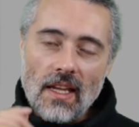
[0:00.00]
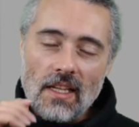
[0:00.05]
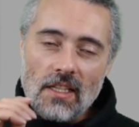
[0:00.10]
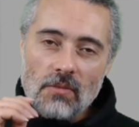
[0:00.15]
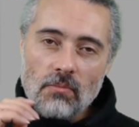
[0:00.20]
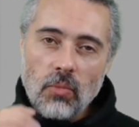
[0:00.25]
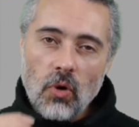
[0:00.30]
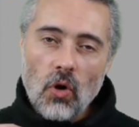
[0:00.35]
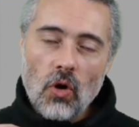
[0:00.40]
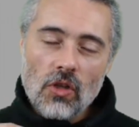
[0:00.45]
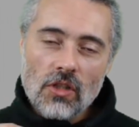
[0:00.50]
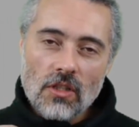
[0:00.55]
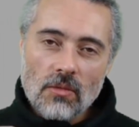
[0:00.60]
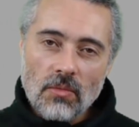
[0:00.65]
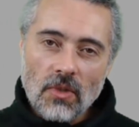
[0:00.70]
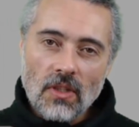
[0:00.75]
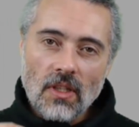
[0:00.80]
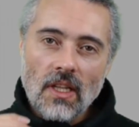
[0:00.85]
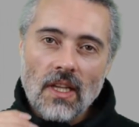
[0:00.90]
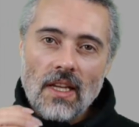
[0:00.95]
It is
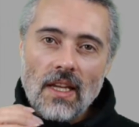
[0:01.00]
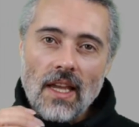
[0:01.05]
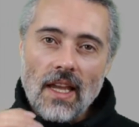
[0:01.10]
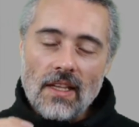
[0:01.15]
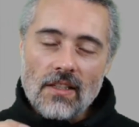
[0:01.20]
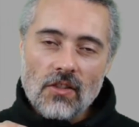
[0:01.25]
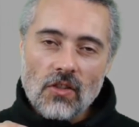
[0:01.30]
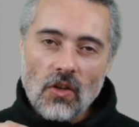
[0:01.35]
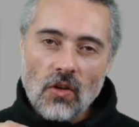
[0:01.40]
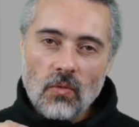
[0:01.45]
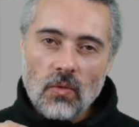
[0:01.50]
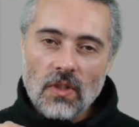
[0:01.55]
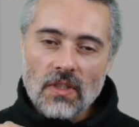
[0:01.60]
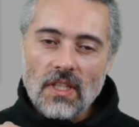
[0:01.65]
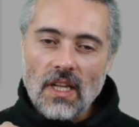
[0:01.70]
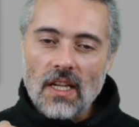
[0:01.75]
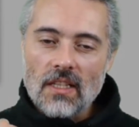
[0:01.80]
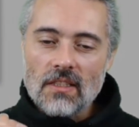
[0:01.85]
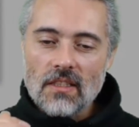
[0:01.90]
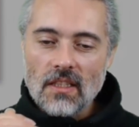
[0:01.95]
possible in software
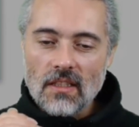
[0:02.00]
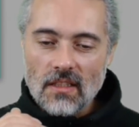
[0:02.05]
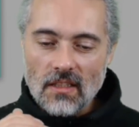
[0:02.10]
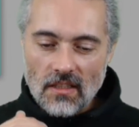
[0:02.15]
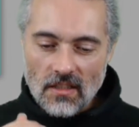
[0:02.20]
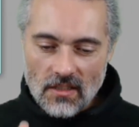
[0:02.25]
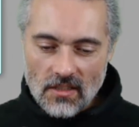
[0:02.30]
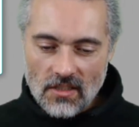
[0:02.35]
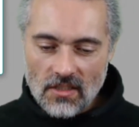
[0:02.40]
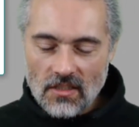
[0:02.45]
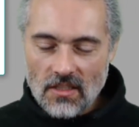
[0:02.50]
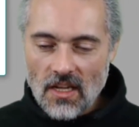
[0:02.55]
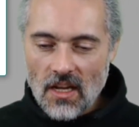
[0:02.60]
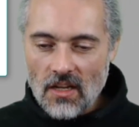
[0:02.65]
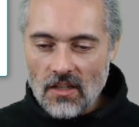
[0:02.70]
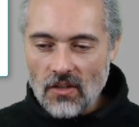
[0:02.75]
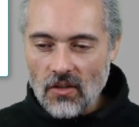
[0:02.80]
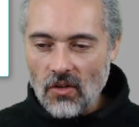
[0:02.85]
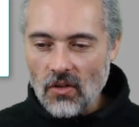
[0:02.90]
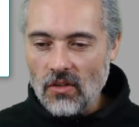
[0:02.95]
testing to get
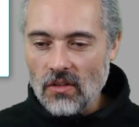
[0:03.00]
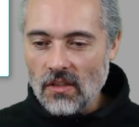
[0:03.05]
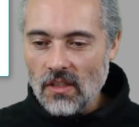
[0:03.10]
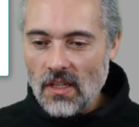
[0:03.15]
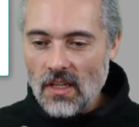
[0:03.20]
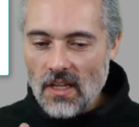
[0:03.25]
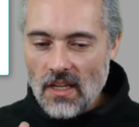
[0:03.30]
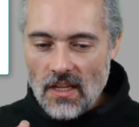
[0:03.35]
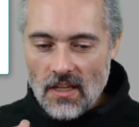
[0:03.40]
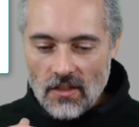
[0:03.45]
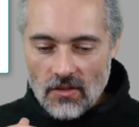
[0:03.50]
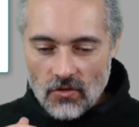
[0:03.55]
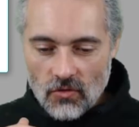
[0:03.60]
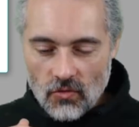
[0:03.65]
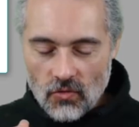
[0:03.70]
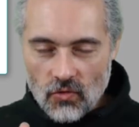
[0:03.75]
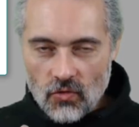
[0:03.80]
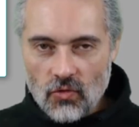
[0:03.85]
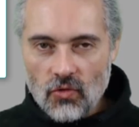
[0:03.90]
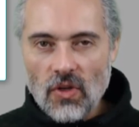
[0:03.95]
stuck on
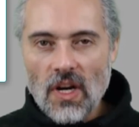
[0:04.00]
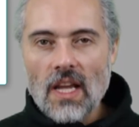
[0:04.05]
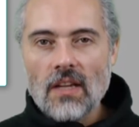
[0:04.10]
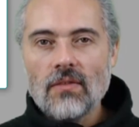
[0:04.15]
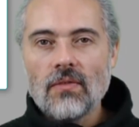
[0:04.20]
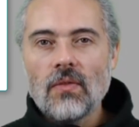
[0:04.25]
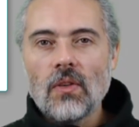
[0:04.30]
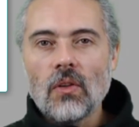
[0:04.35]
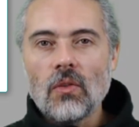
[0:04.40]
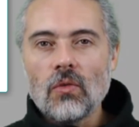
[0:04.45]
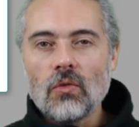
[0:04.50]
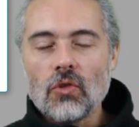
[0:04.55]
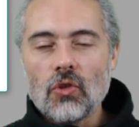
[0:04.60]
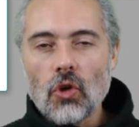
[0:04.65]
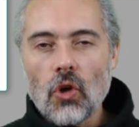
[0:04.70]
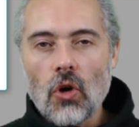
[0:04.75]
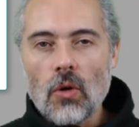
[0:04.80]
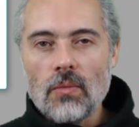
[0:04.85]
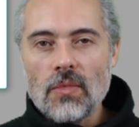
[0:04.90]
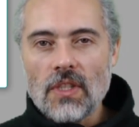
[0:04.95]
dreadful
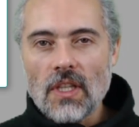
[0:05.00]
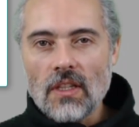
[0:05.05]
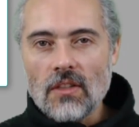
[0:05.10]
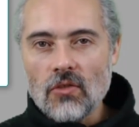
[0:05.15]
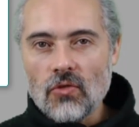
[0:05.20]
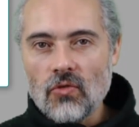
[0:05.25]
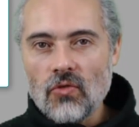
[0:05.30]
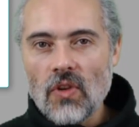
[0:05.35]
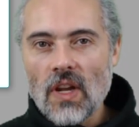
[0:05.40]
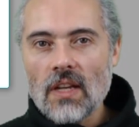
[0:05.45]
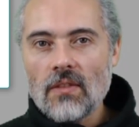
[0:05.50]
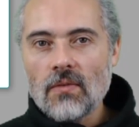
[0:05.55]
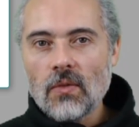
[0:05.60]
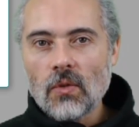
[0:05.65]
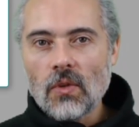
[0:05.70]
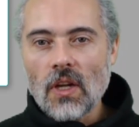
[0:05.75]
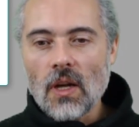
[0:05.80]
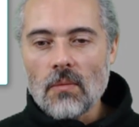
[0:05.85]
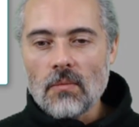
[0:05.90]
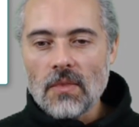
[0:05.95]
jobs in
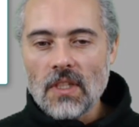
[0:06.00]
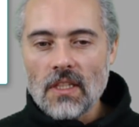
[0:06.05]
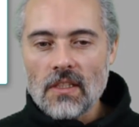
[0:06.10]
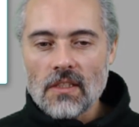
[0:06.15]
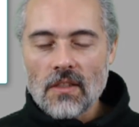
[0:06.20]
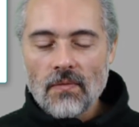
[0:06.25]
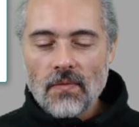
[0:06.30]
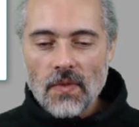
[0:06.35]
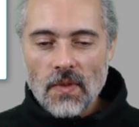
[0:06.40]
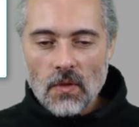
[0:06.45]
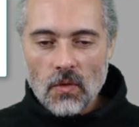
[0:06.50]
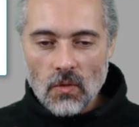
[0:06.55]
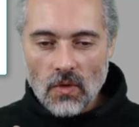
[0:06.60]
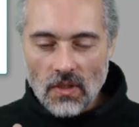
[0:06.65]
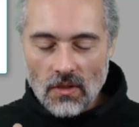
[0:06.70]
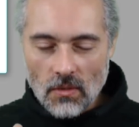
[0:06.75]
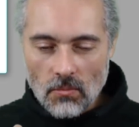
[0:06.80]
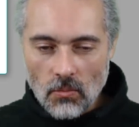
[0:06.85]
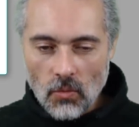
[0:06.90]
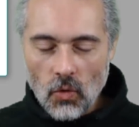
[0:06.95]
dreadful companies
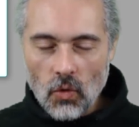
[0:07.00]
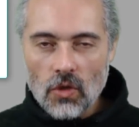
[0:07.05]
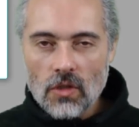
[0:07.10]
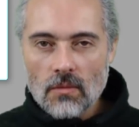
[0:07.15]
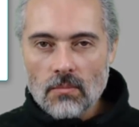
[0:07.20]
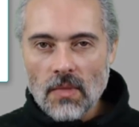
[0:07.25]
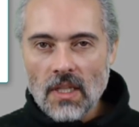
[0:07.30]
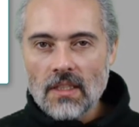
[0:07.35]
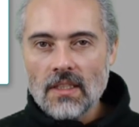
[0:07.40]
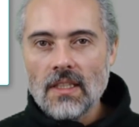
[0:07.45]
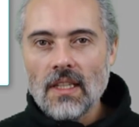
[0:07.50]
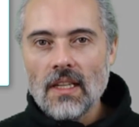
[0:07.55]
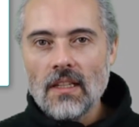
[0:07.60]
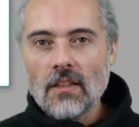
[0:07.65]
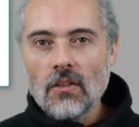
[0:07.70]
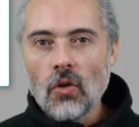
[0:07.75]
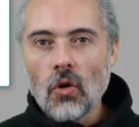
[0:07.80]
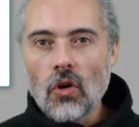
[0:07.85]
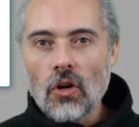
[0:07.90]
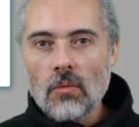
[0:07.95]
doing the most mundane
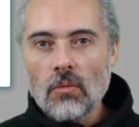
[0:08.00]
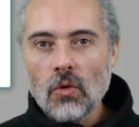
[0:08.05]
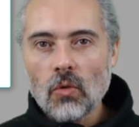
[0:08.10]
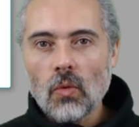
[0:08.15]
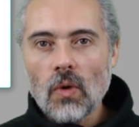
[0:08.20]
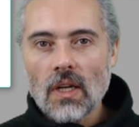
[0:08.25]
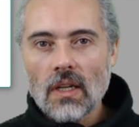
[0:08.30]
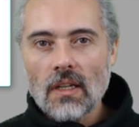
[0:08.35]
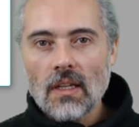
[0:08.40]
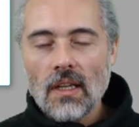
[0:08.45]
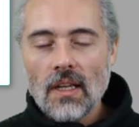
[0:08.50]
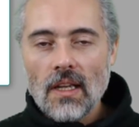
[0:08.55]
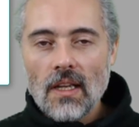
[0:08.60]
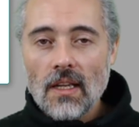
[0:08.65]
and horrible work.